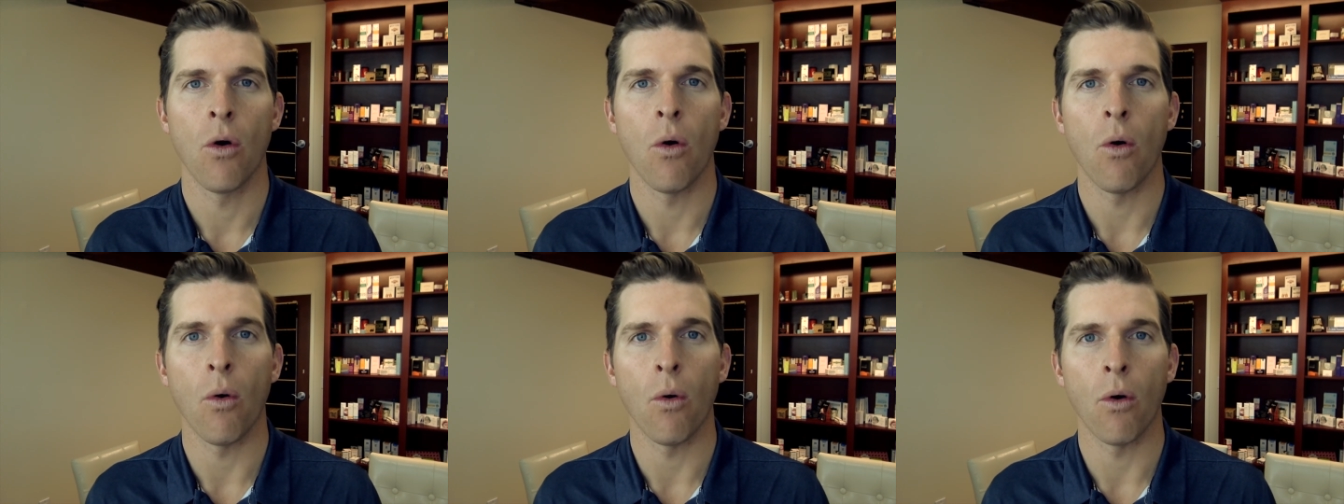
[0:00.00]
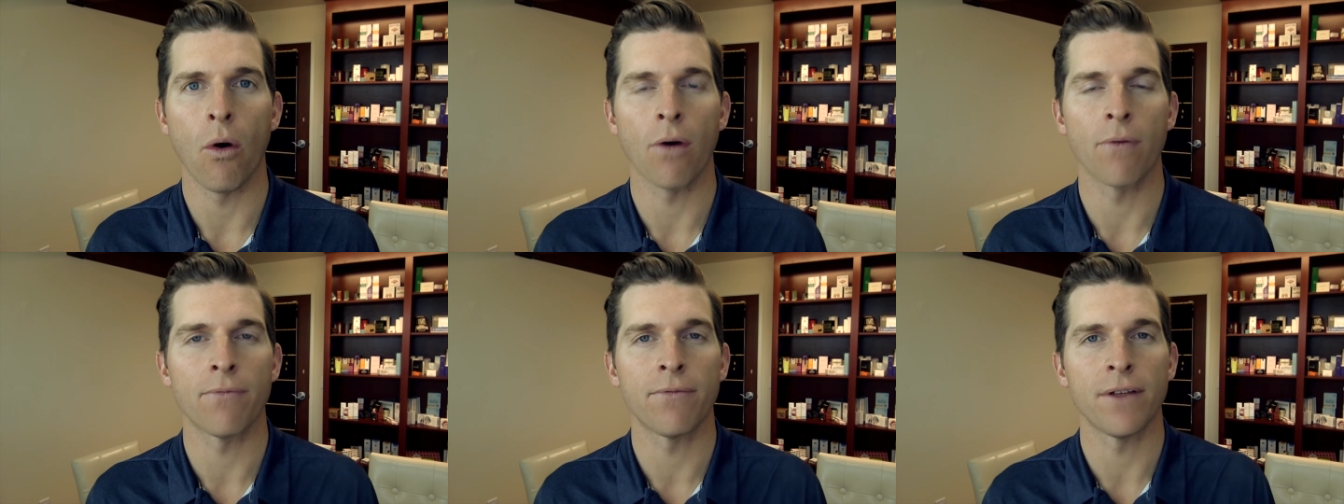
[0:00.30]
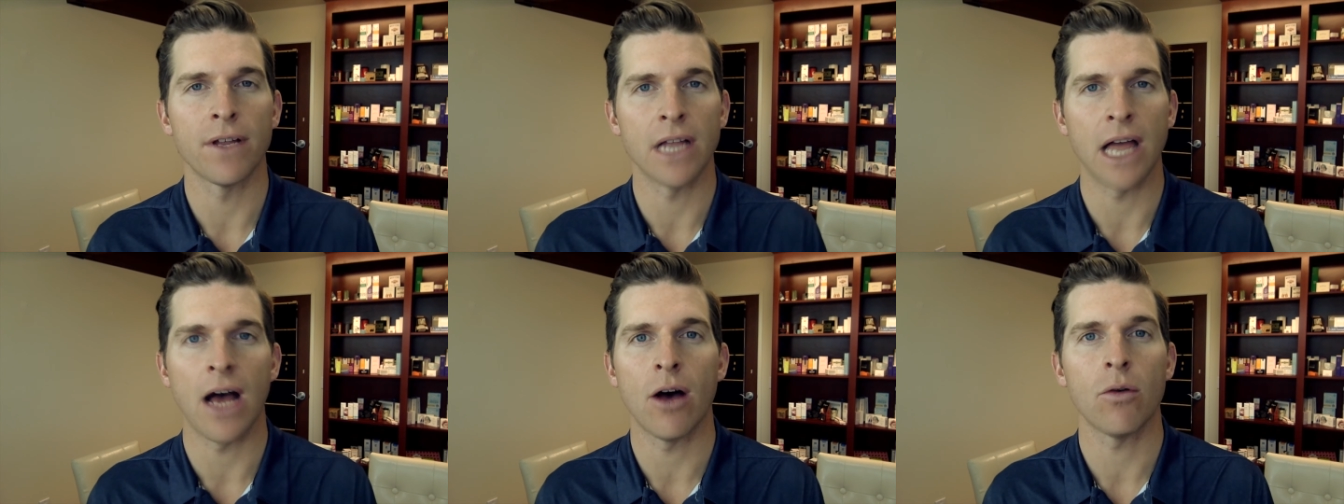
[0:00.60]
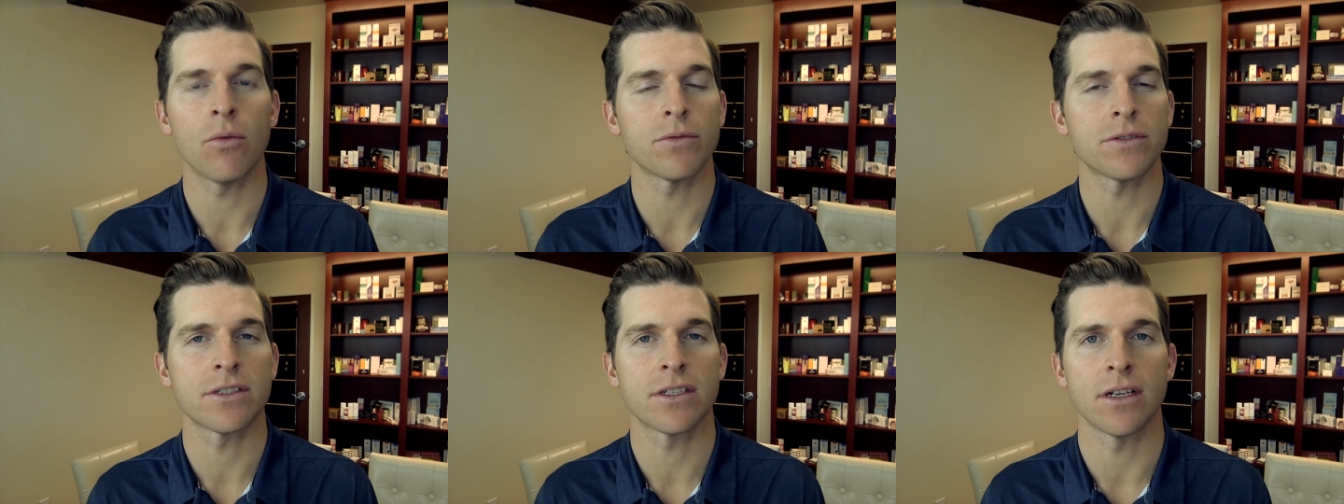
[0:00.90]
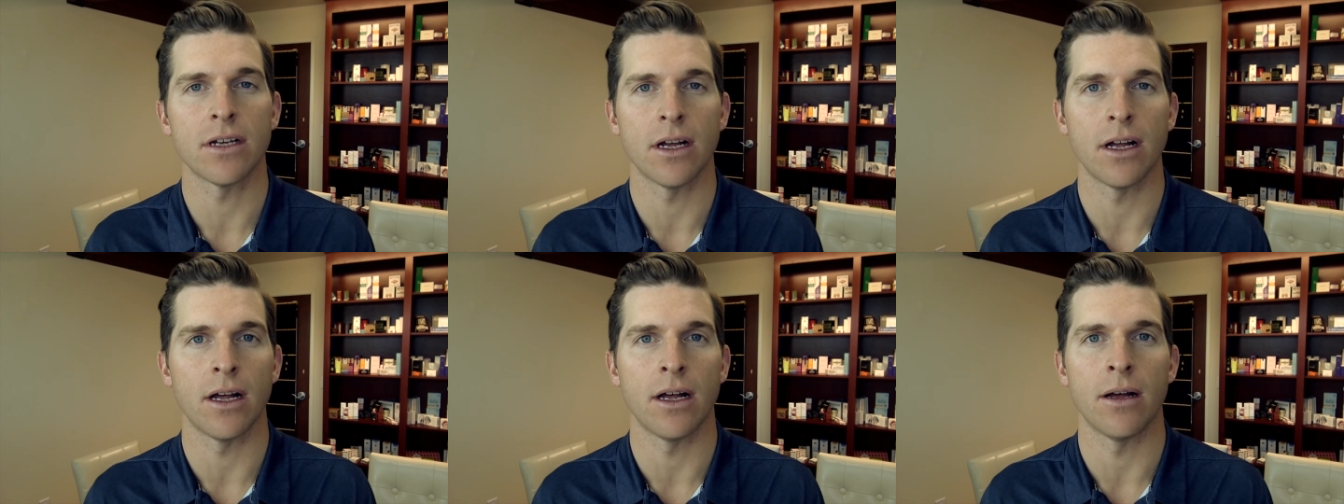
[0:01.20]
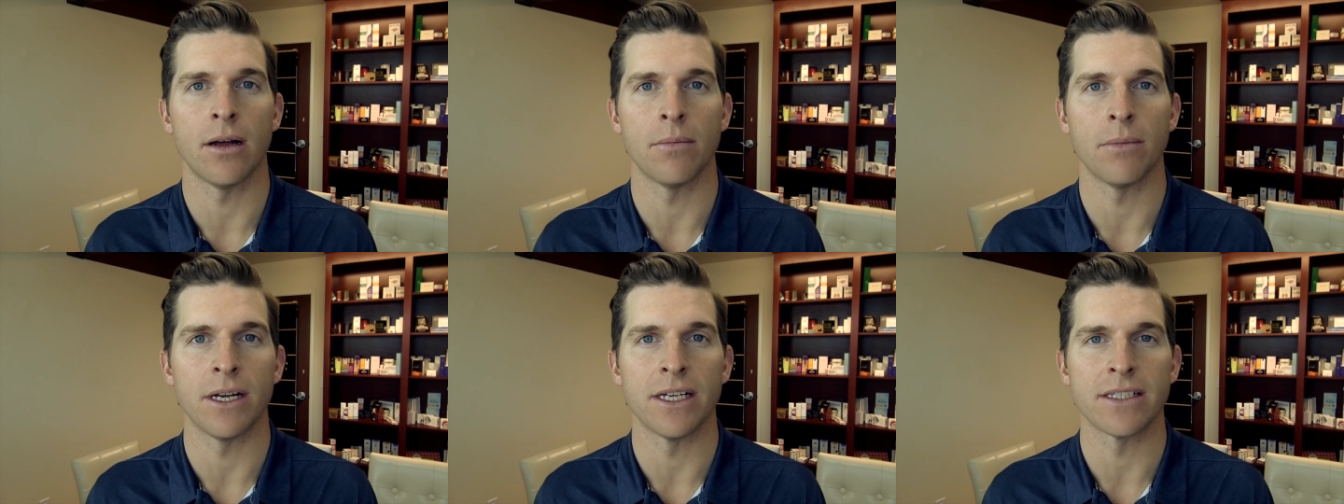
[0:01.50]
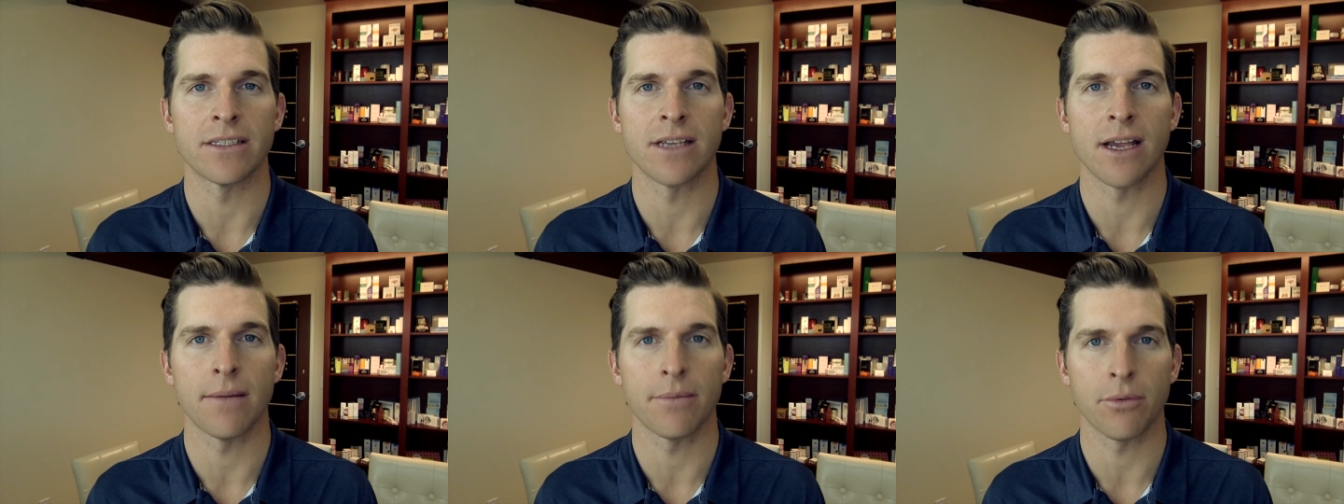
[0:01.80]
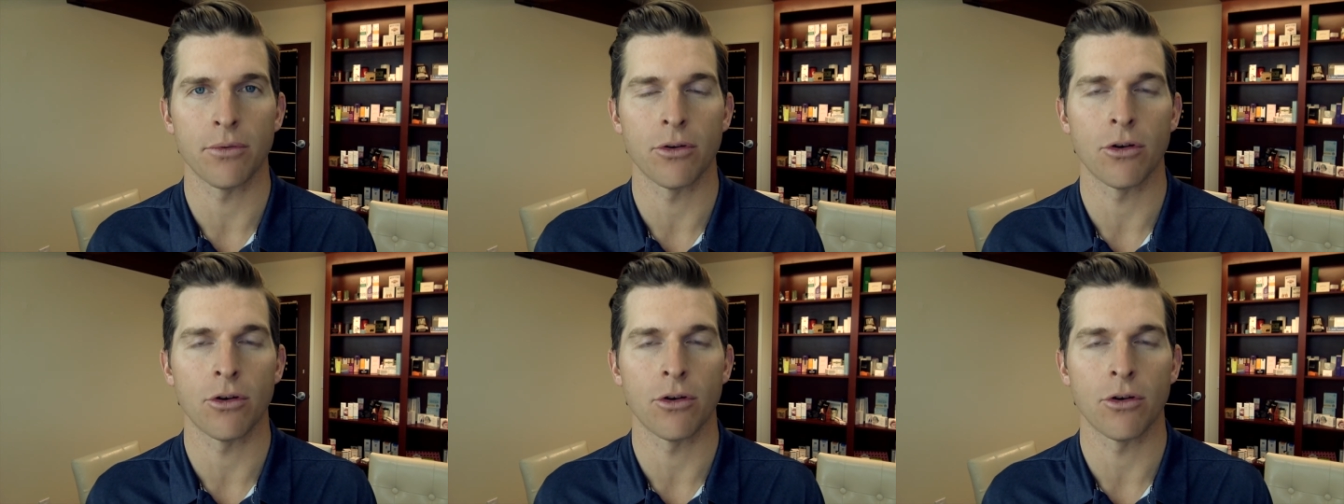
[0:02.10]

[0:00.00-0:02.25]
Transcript: or fill out a sample